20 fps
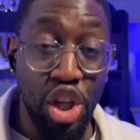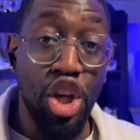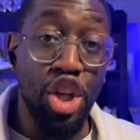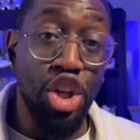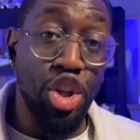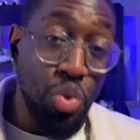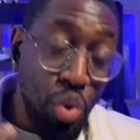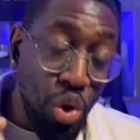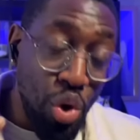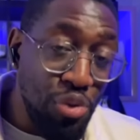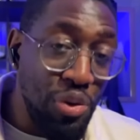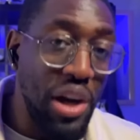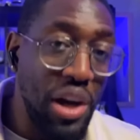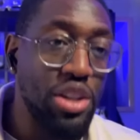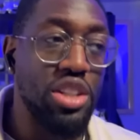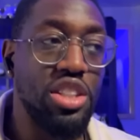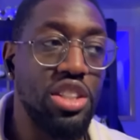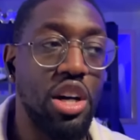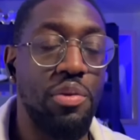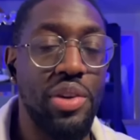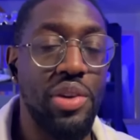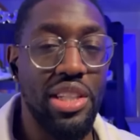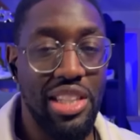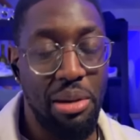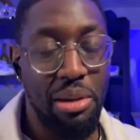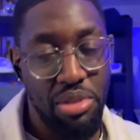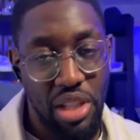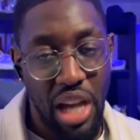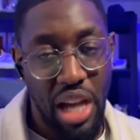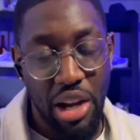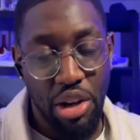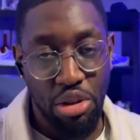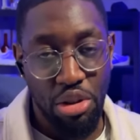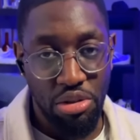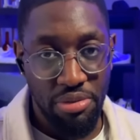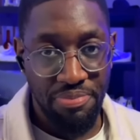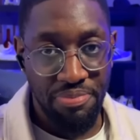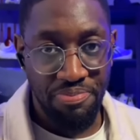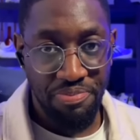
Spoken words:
you will find yourself in the same cycle.